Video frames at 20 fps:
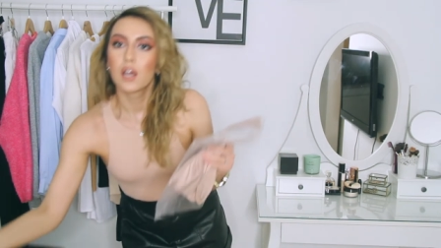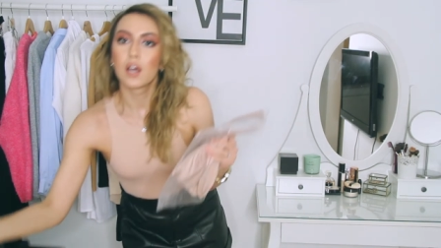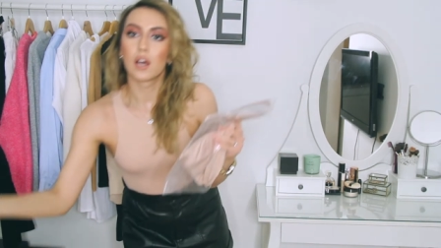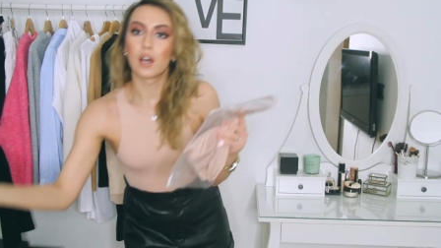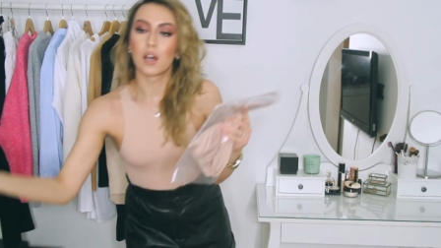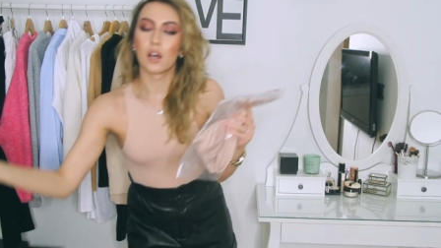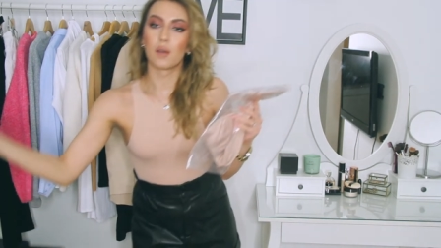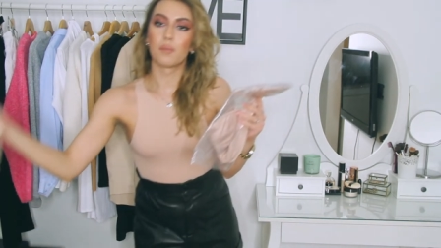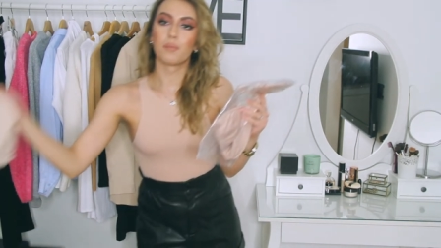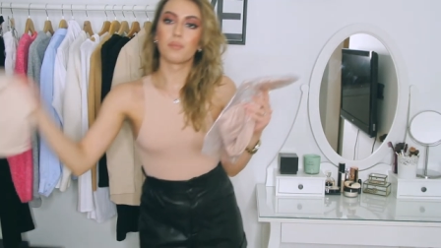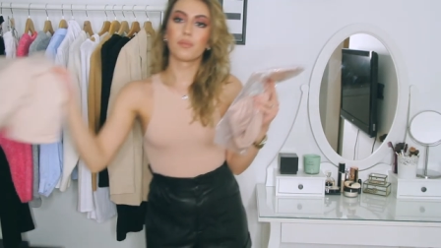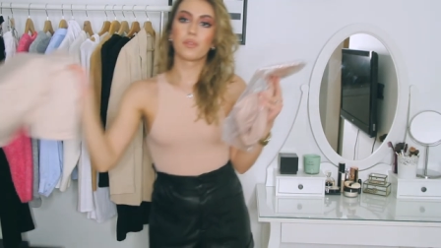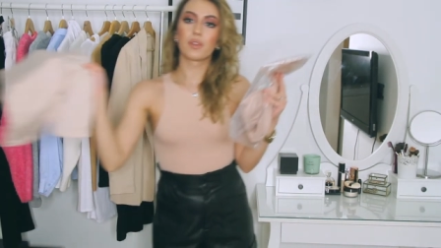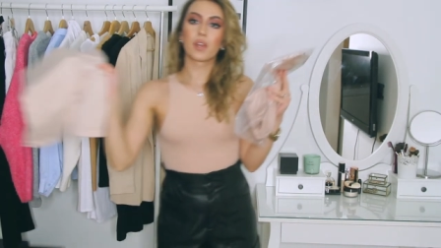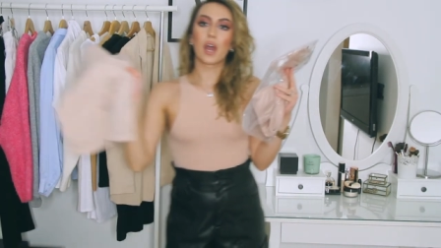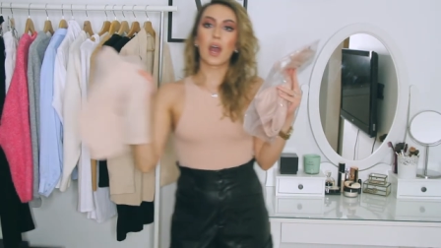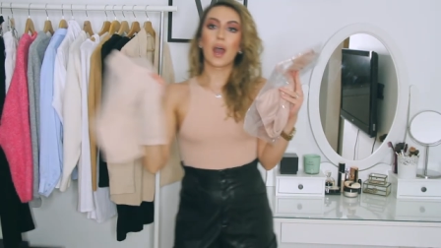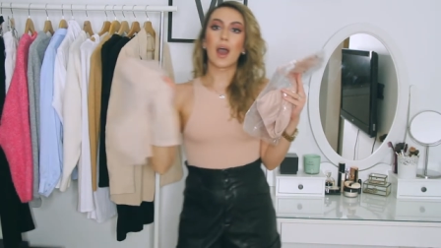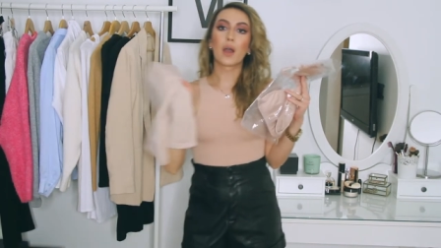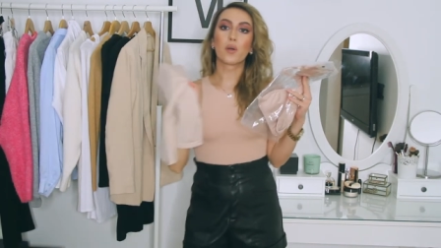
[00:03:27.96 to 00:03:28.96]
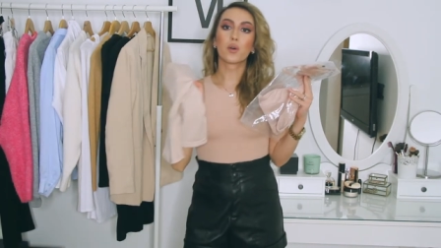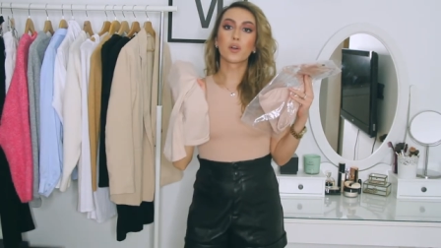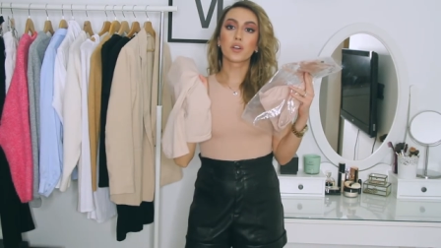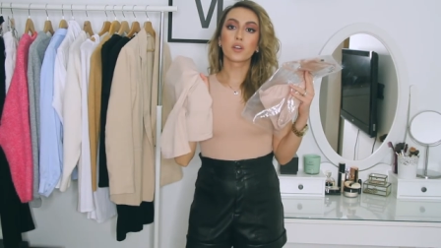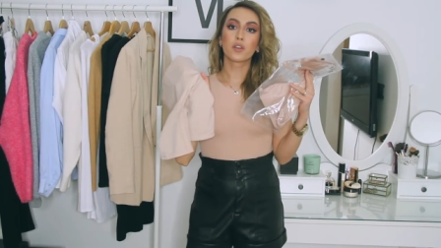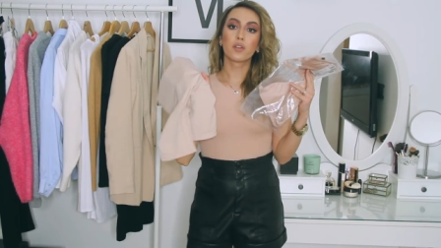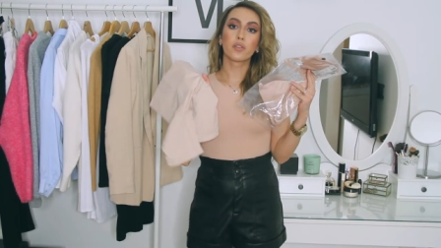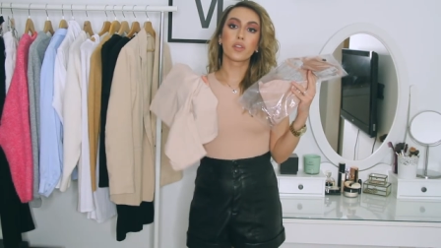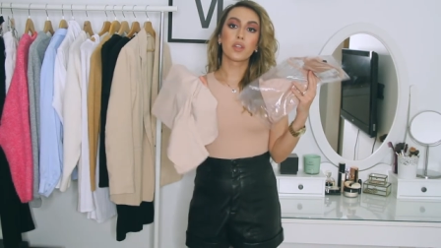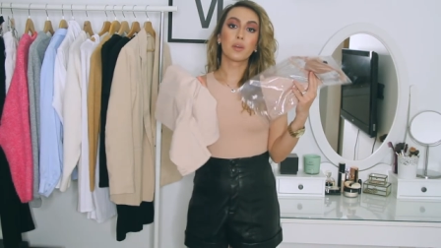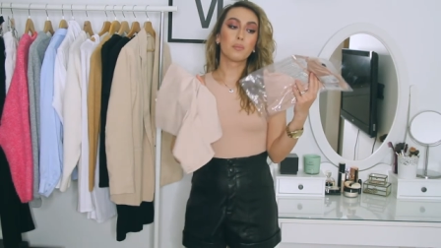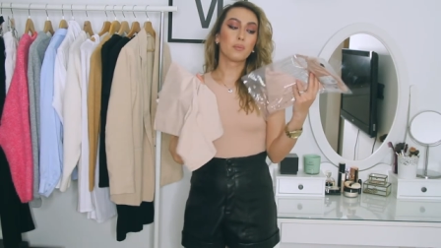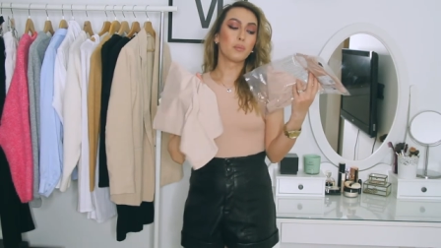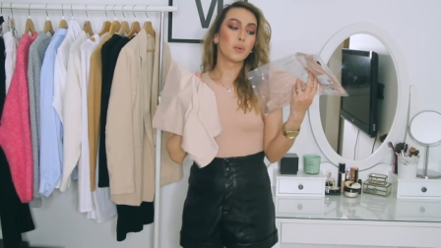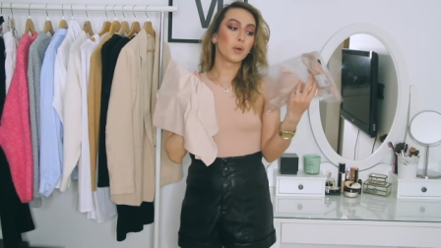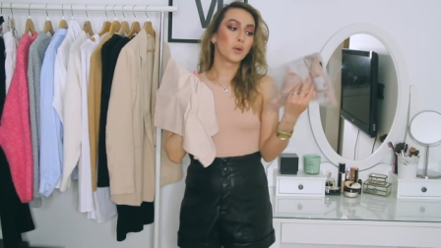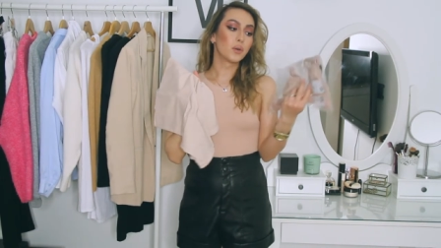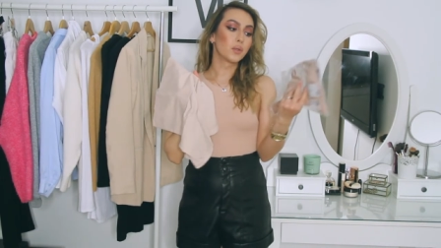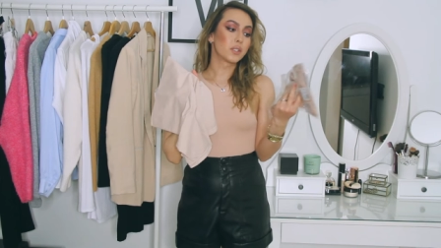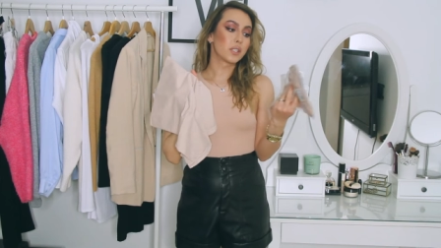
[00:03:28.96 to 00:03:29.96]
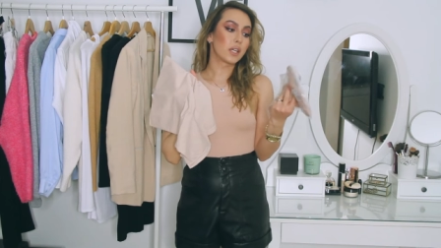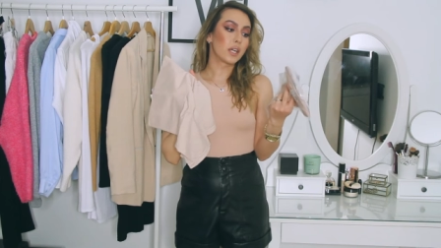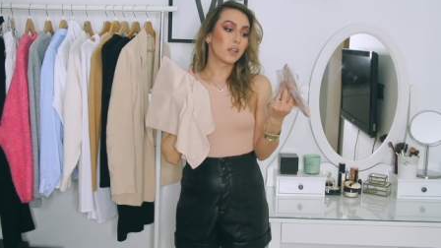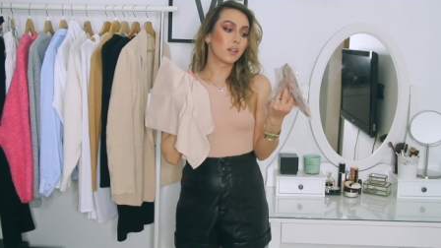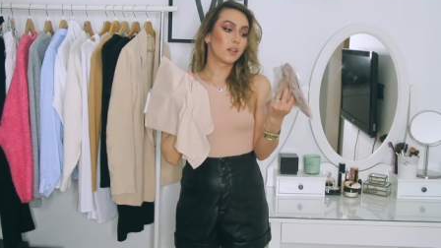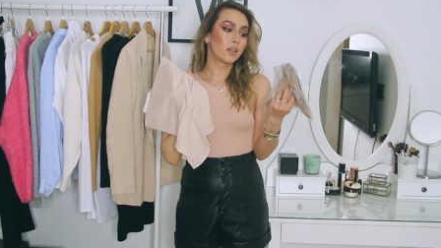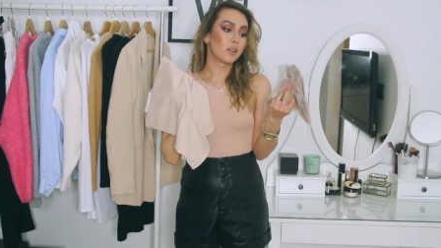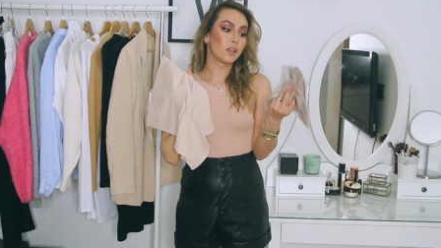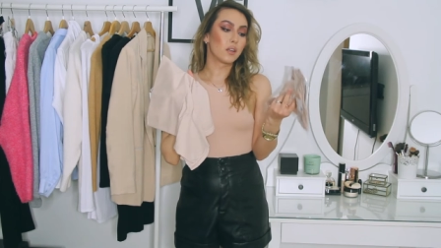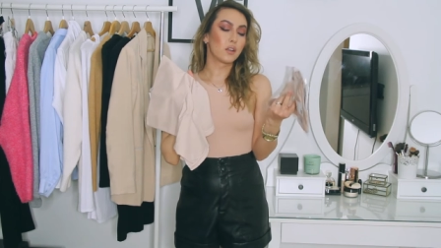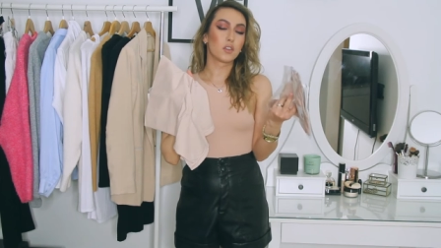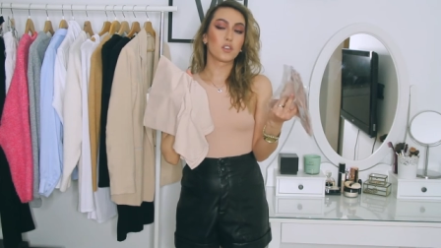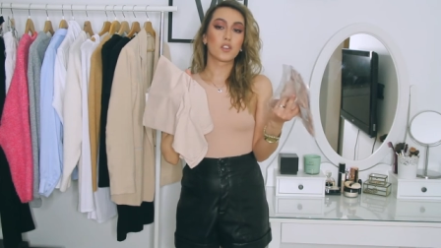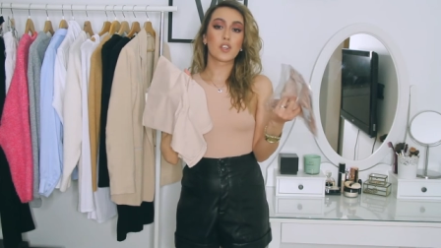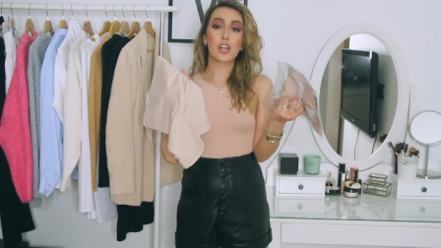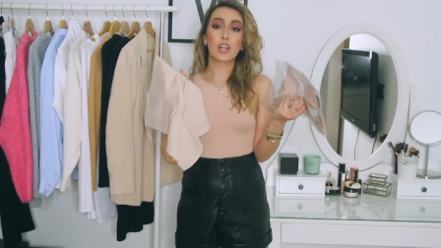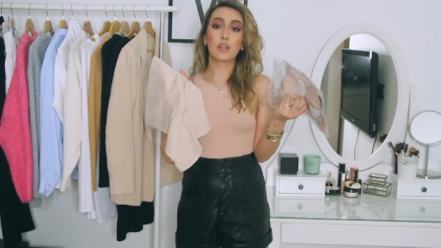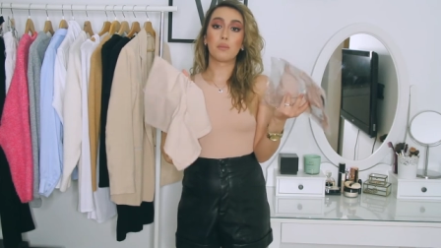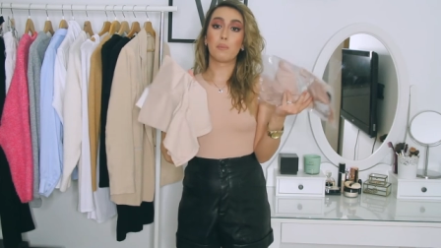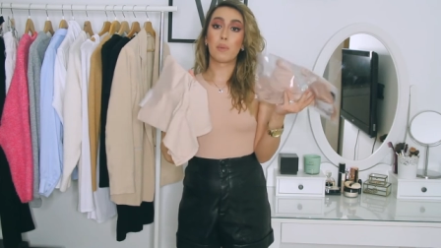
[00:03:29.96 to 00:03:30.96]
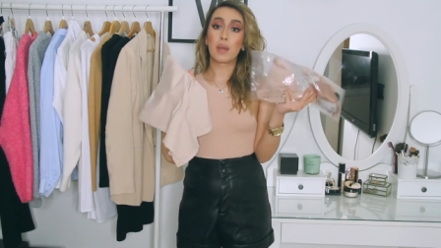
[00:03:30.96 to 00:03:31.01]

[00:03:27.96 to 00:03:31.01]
Um, I ordered them both in the shade